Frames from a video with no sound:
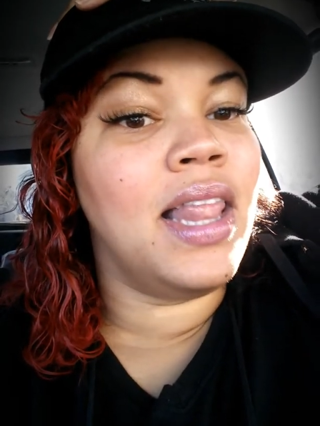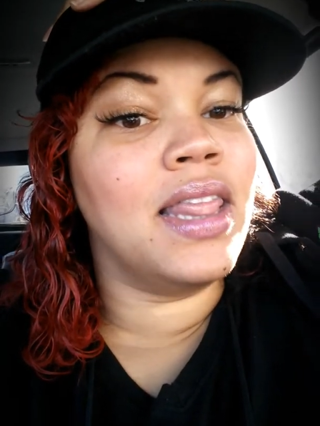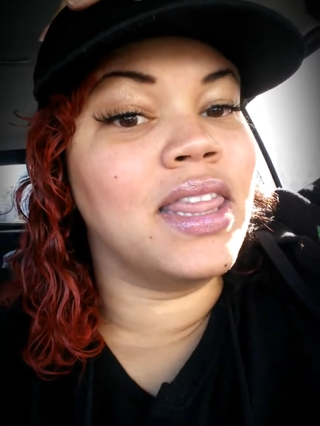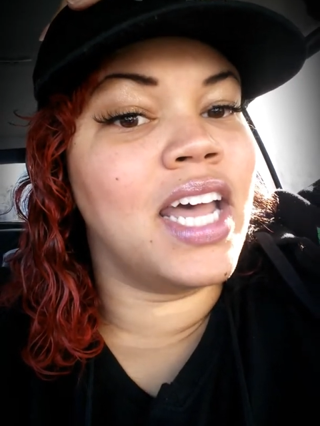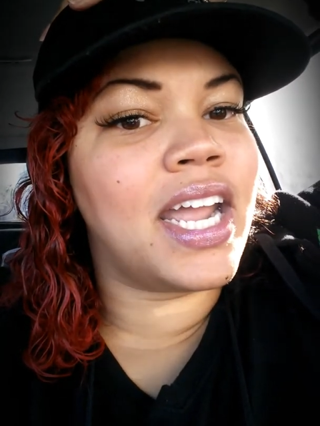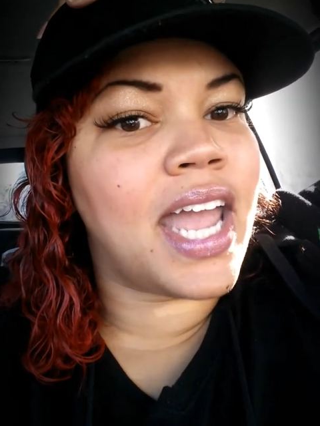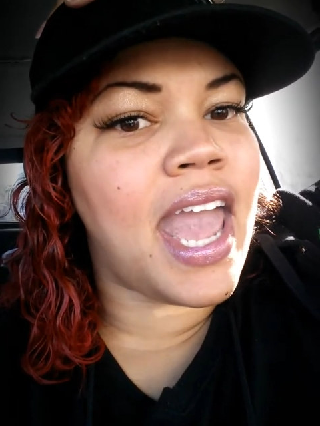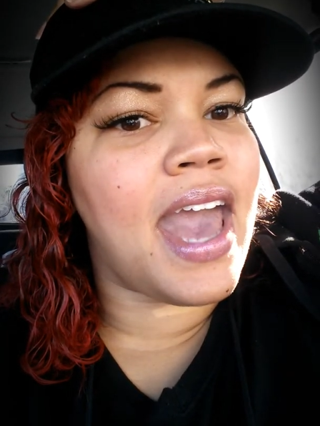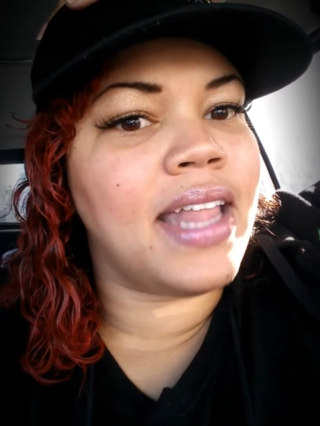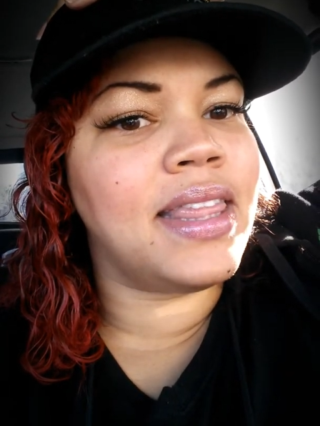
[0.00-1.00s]
Look
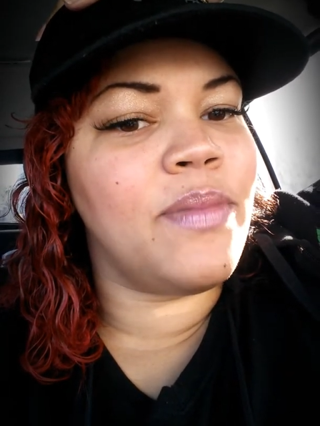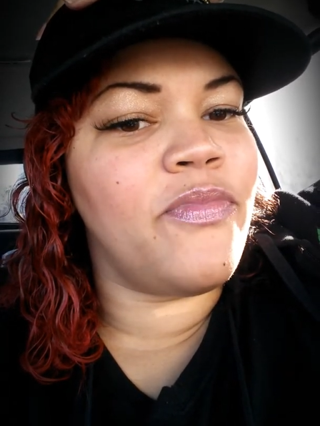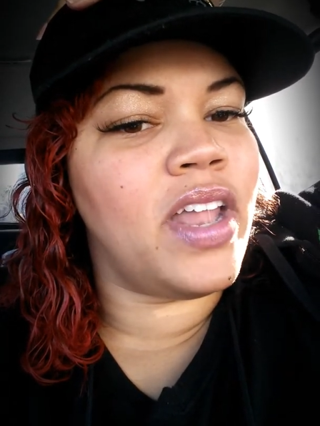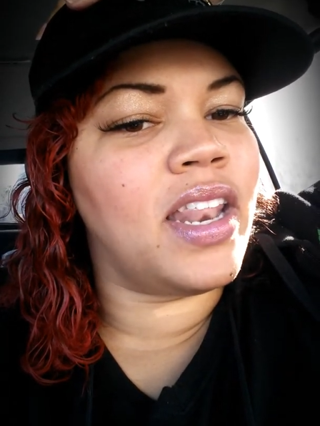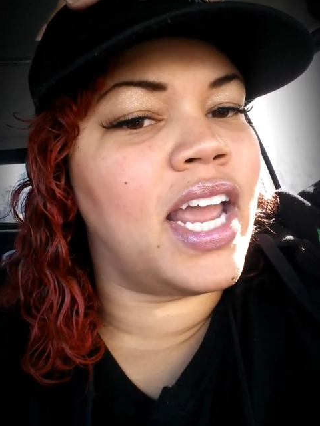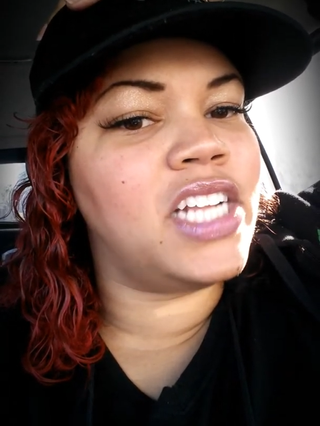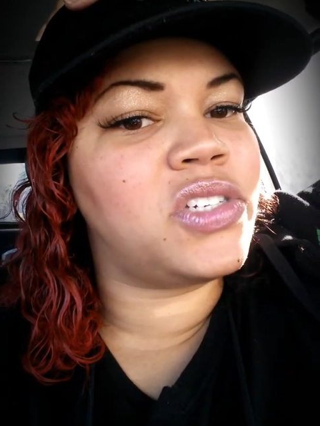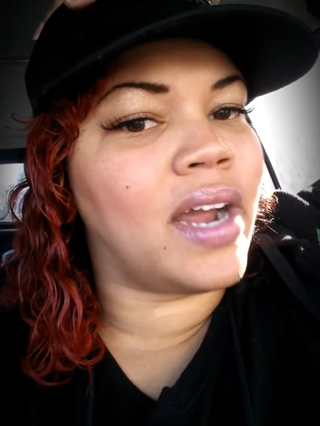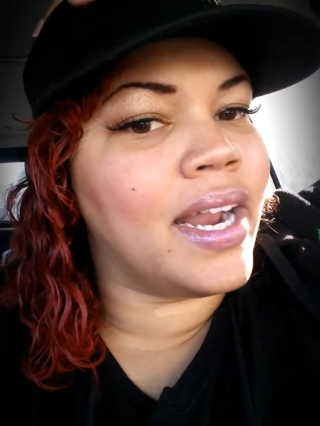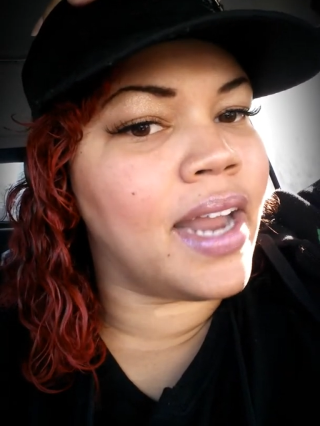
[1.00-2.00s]
at them. They
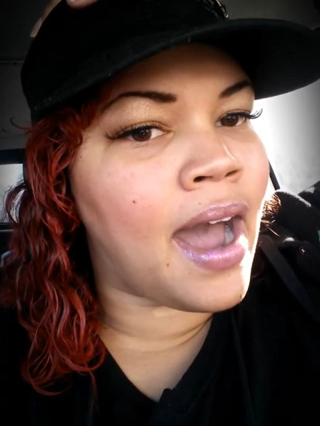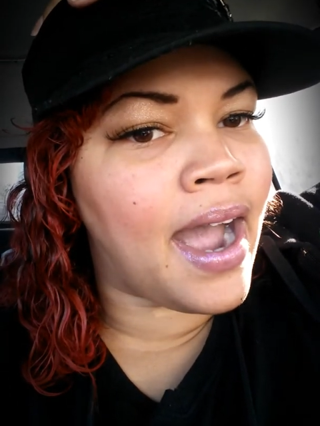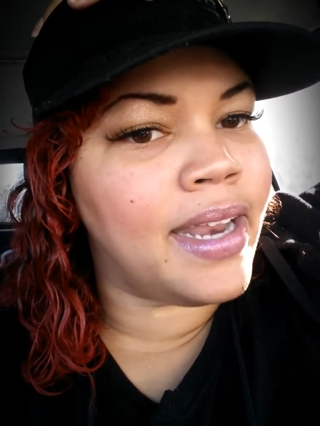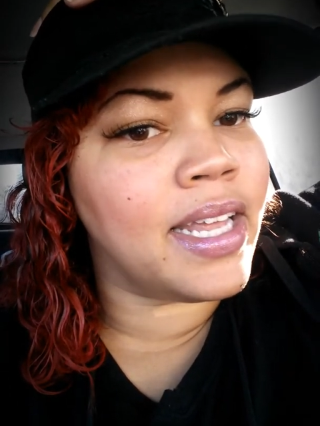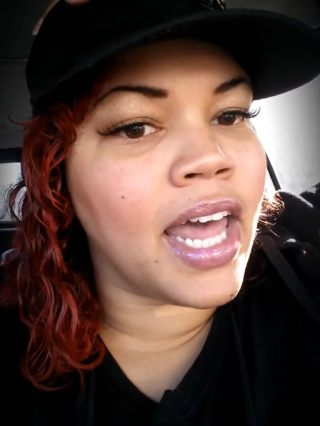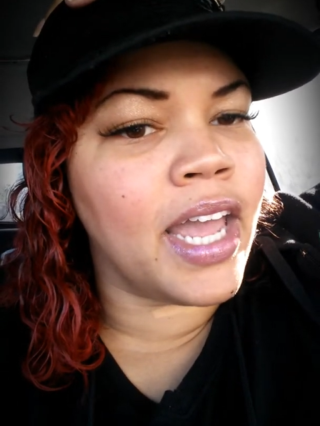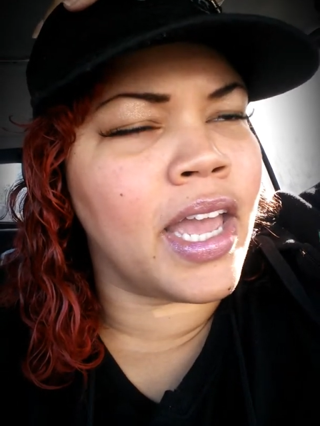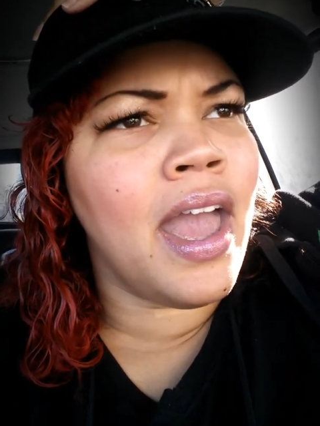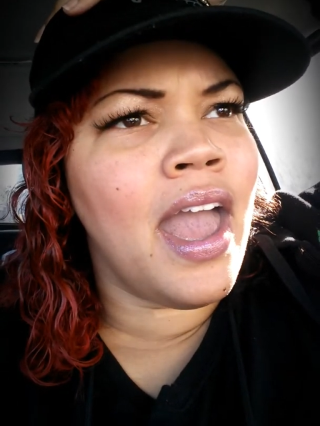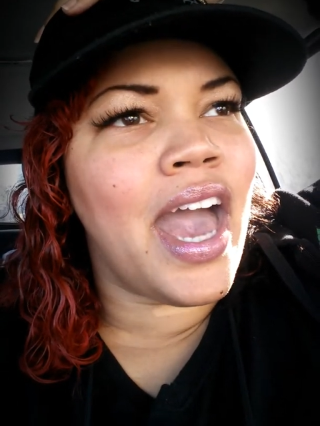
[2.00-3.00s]
trying to hide it,
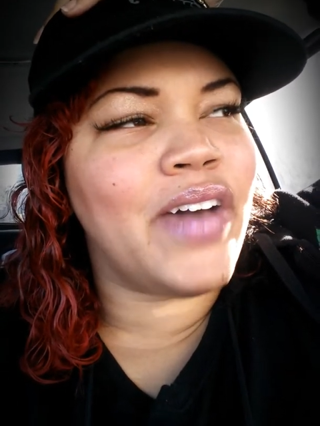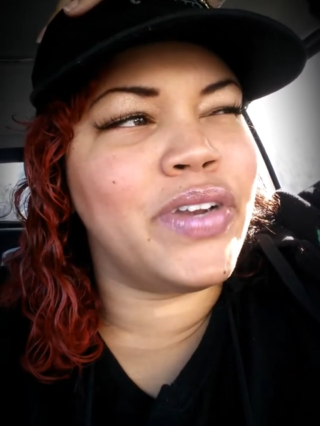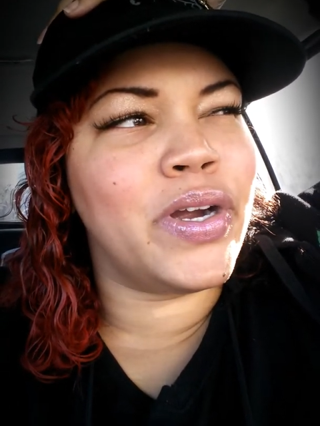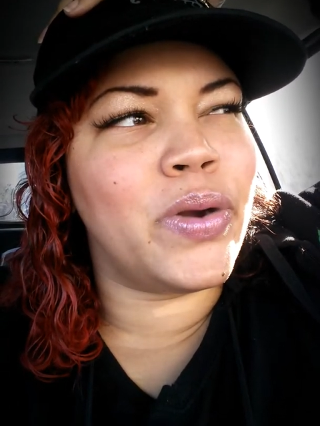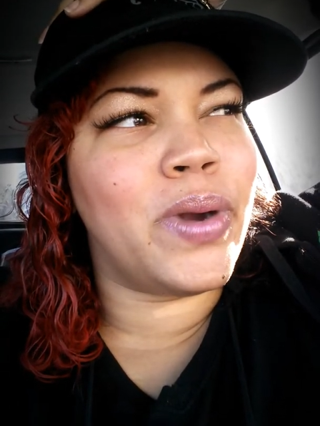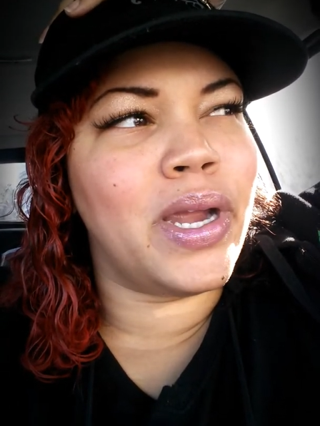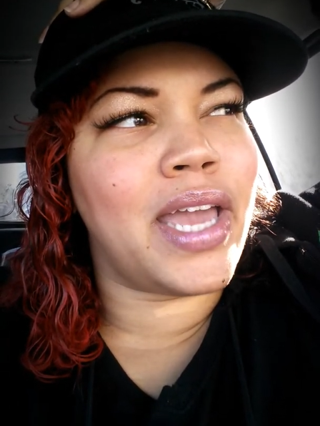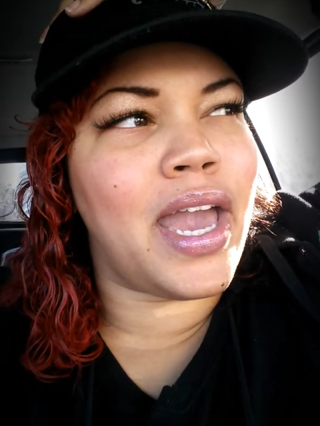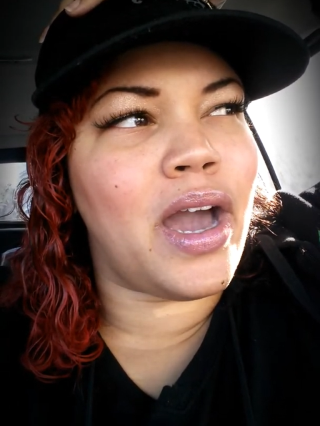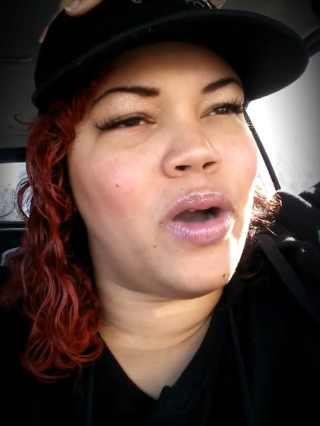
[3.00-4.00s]
like having her
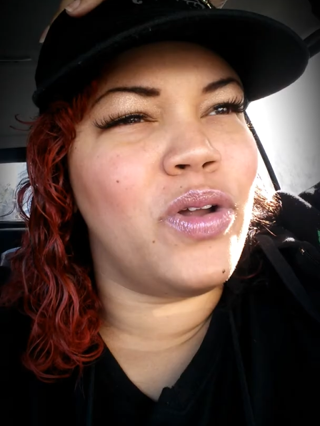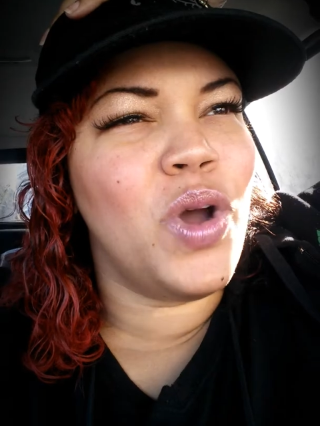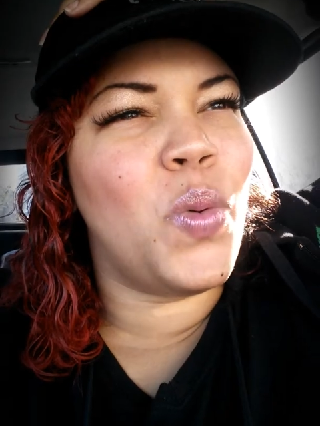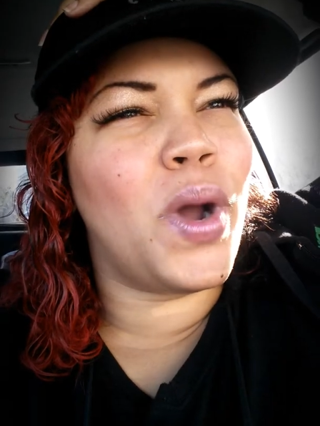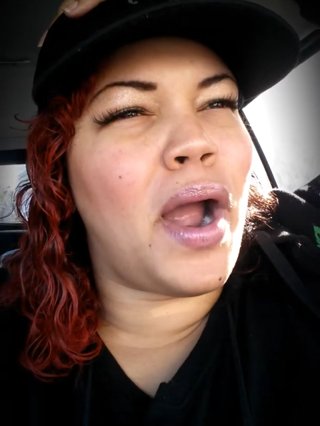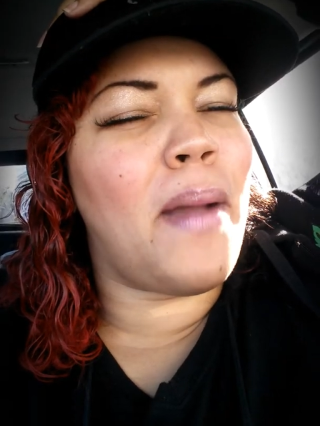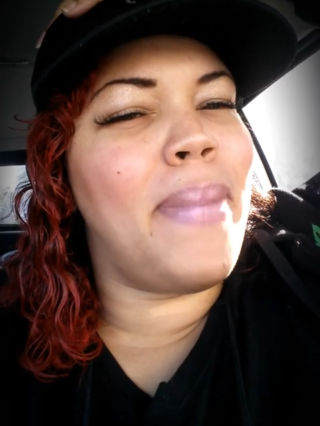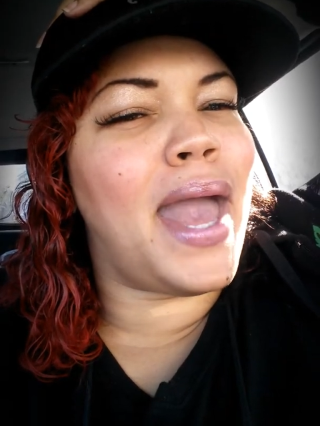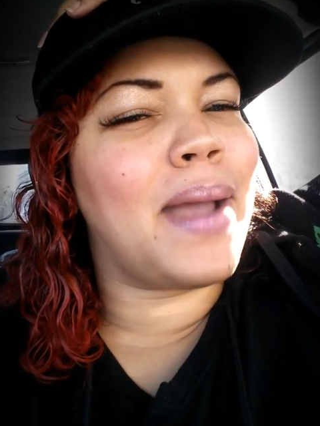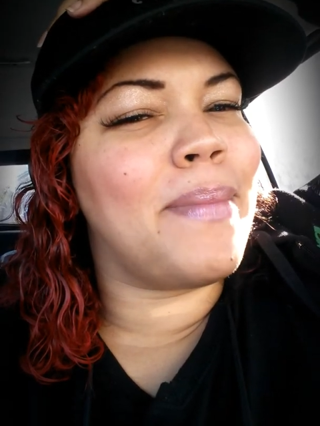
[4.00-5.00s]
workout with her
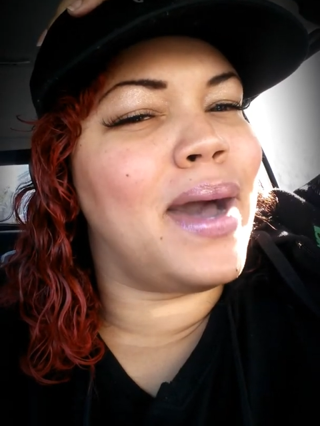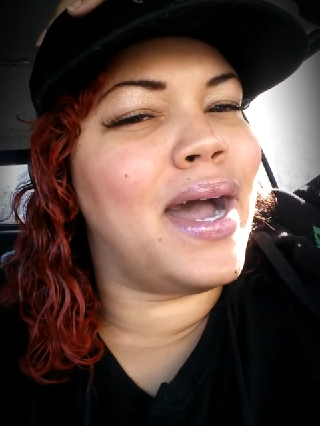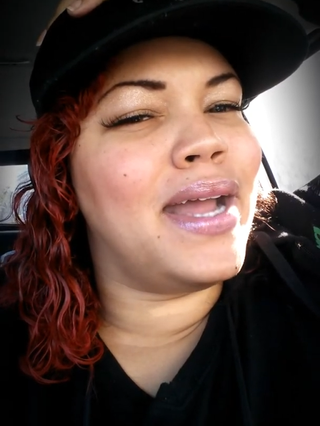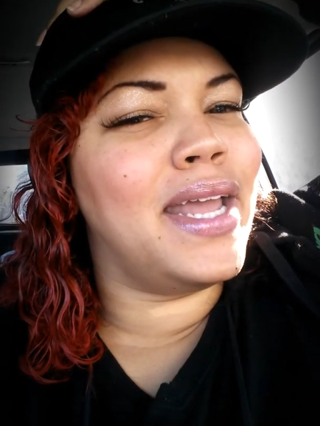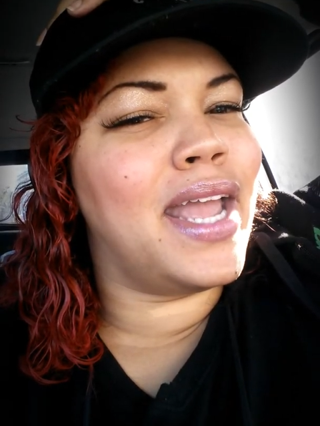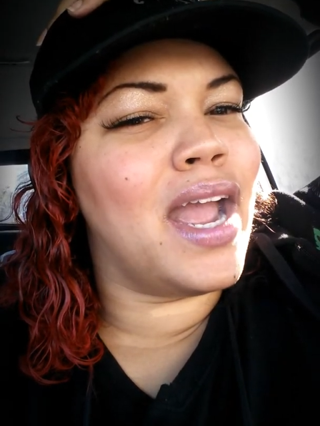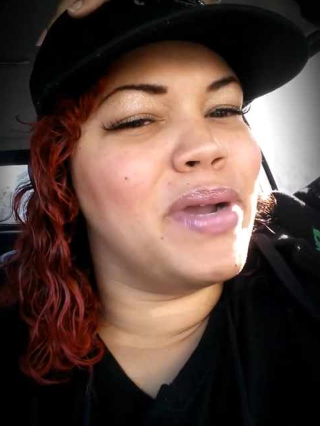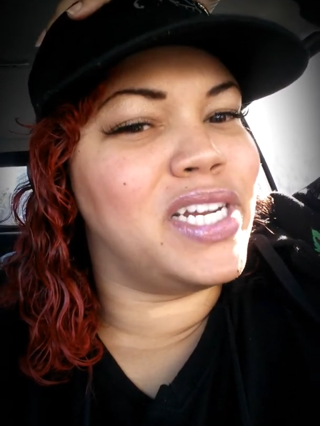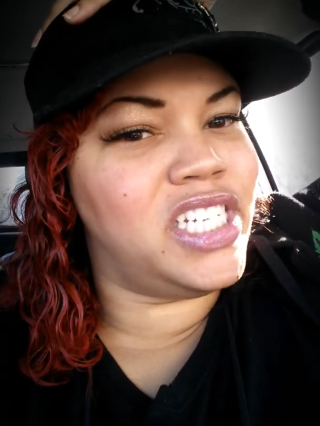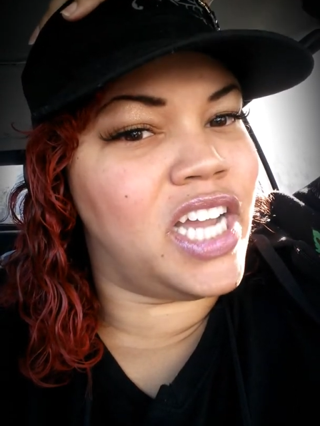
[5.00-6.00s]
back behind the
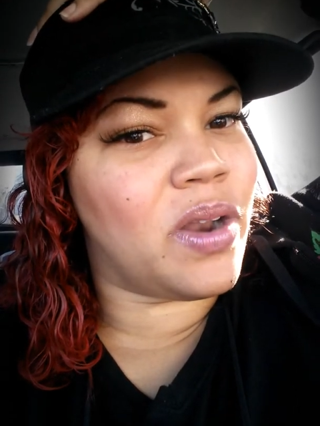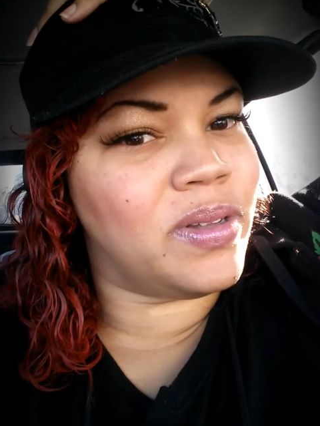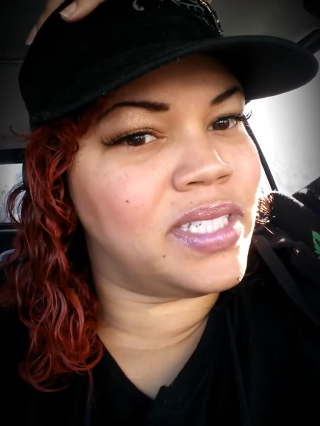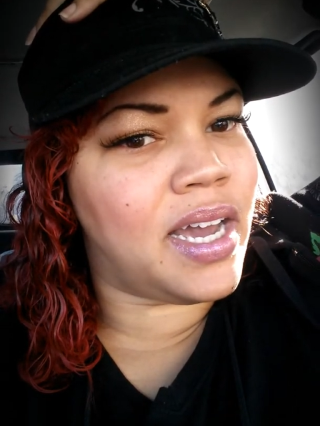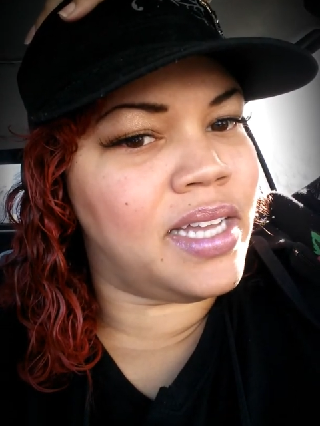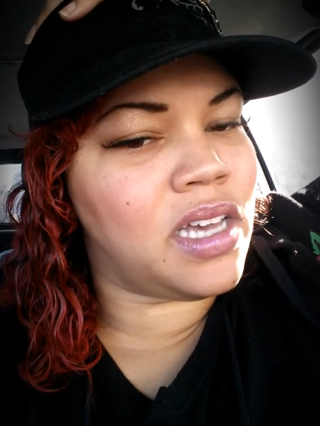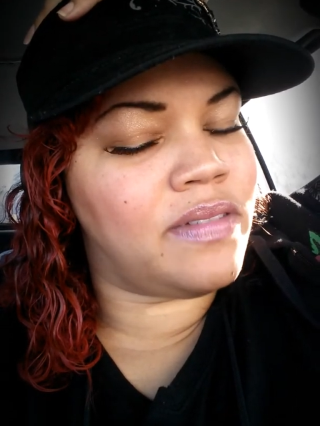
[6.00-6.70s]
camera because she got on tights.